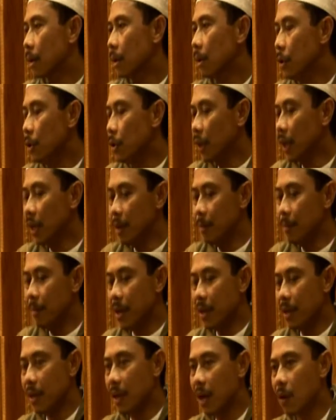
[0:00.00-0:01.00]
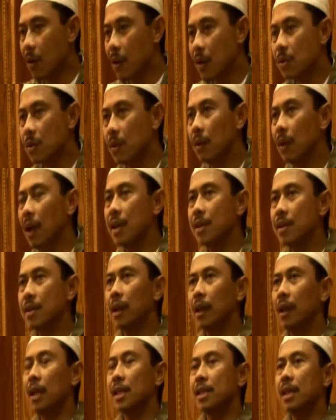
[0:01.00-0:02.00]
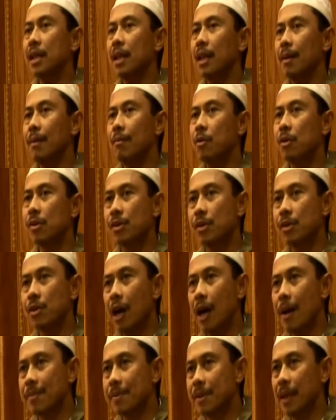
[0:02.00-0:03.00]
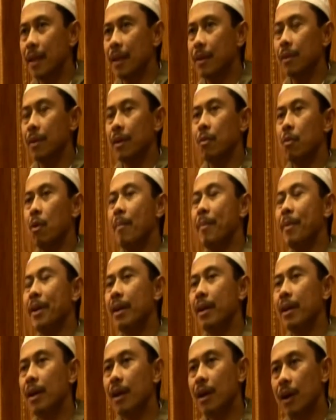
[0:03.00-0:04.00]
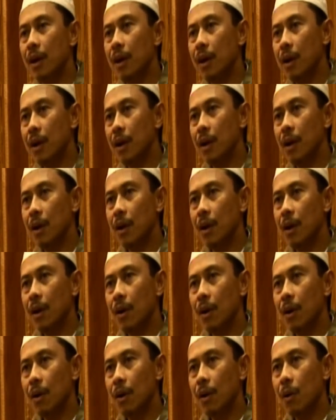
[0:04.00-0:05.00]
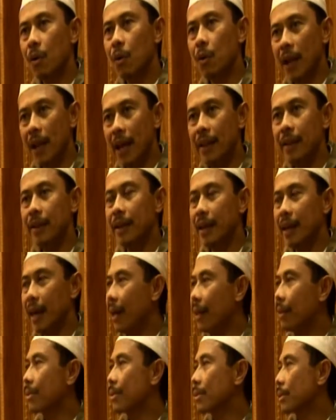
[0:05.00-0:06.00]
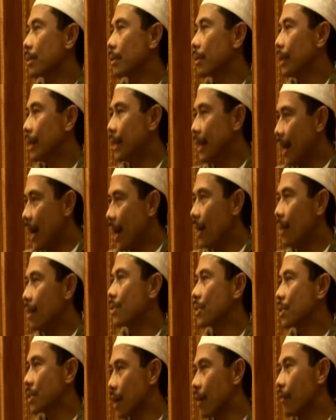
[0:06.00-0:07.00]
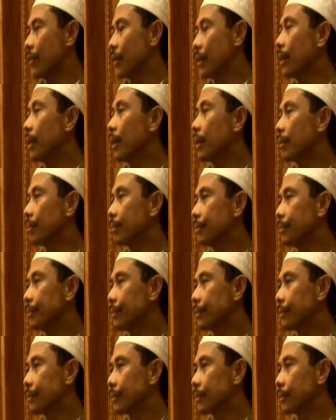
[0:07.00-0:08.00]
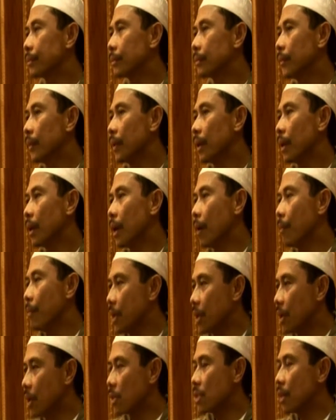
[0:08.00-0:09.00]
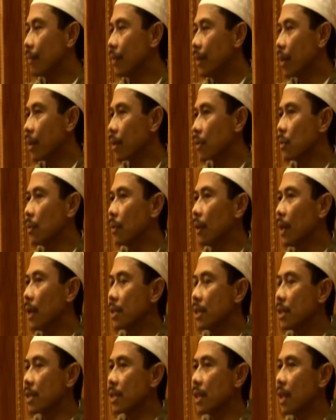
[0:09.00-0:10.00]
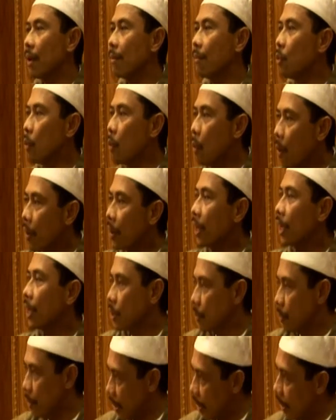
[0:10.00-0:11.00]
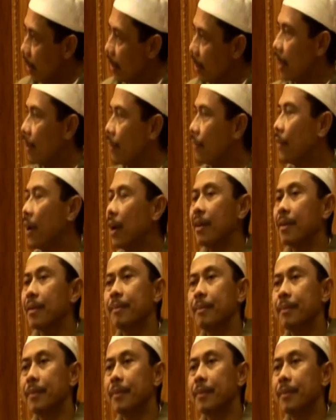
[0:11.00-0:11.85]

You can imagine how Rasulullah was so upset to the woman who let the cat dying strongly. And because of that, Rasulullah warned her to be in hellfire.